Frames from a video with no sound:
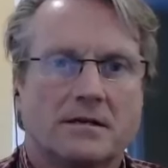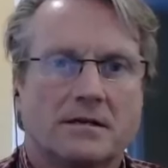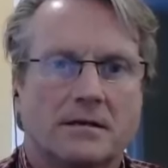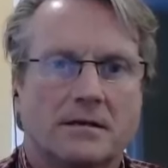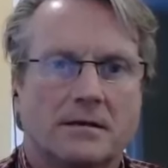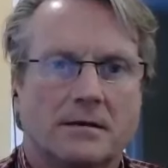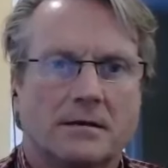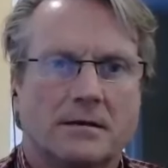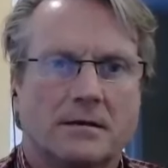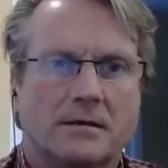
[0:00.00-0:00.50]
It's
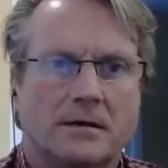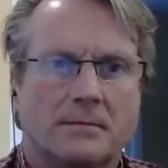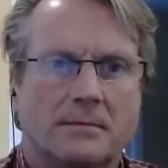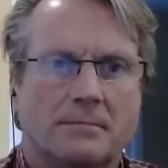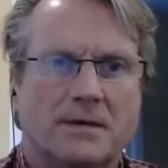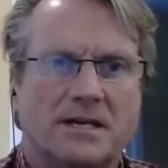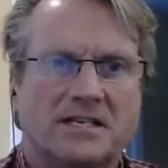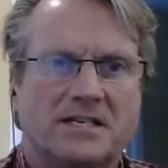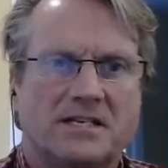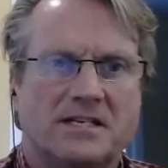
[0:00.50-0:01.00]
running next
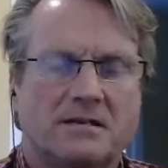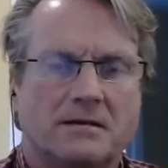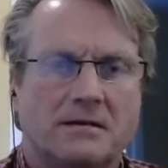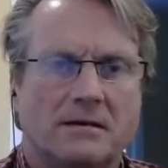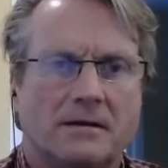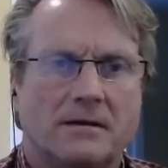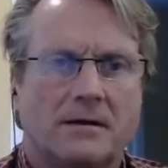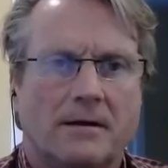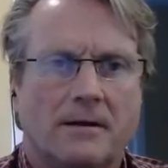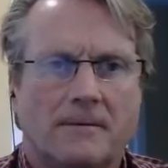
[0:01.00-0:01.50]
to oil
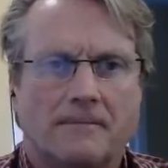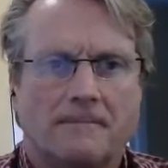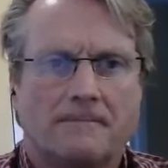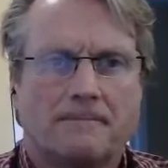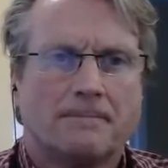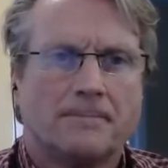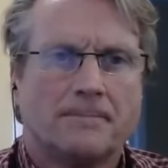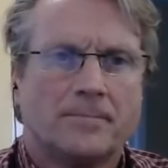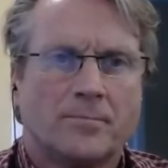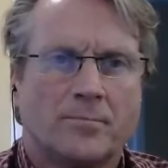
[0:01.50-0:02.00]
lines. That's
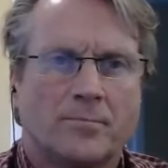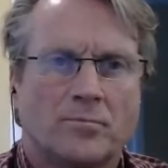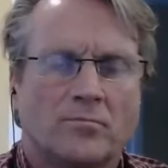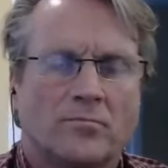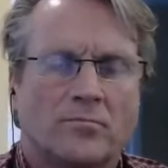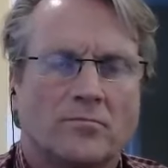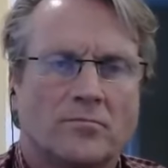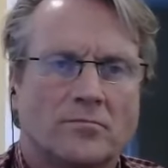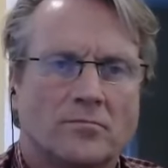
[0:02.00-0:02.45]
a propellant for